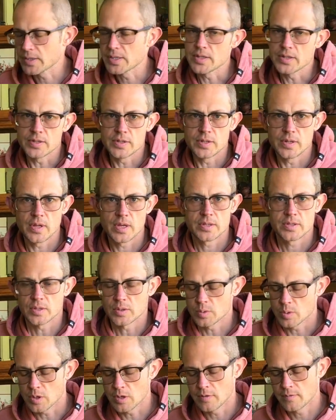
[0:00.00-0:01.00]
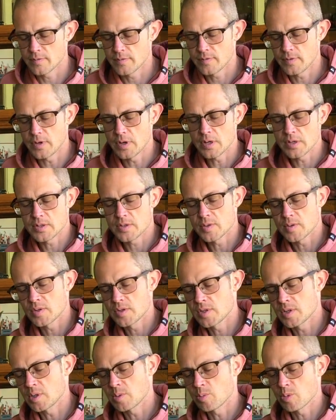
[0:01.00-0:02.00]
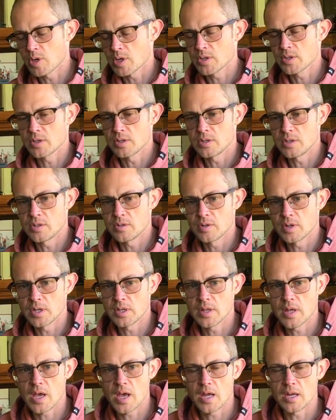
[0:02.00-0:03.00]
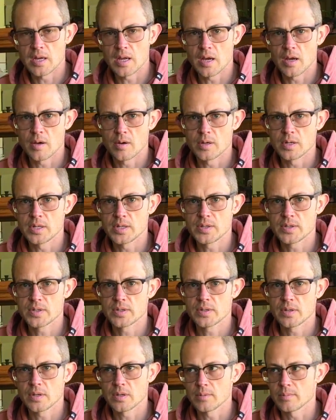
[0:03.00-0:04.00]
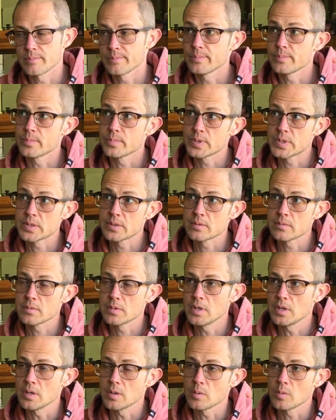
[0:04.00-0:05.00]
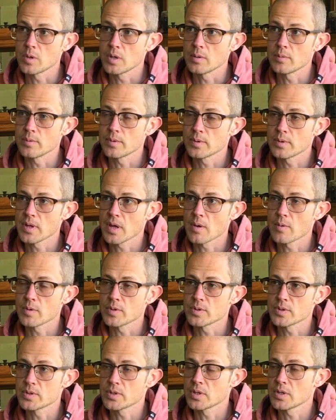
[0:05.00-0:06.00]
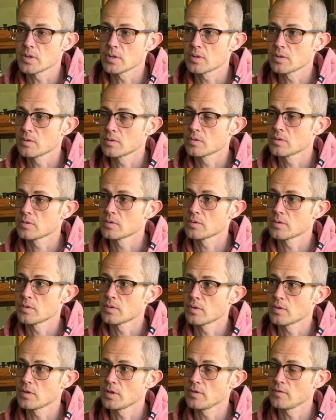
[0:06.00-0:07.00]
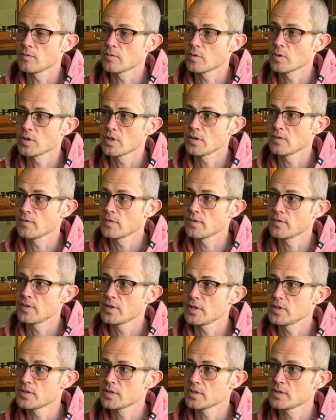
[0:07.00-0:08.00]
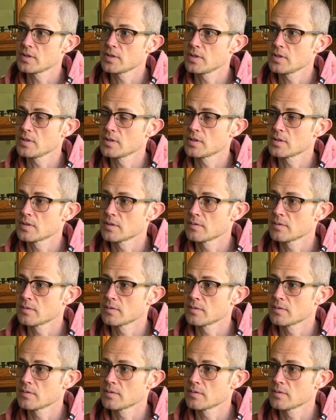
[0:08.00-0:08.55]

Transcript: to the 2012 Yunnan sourcing impression and you drink that now, and it's, you know, well, that was 13, 14, 15, 16.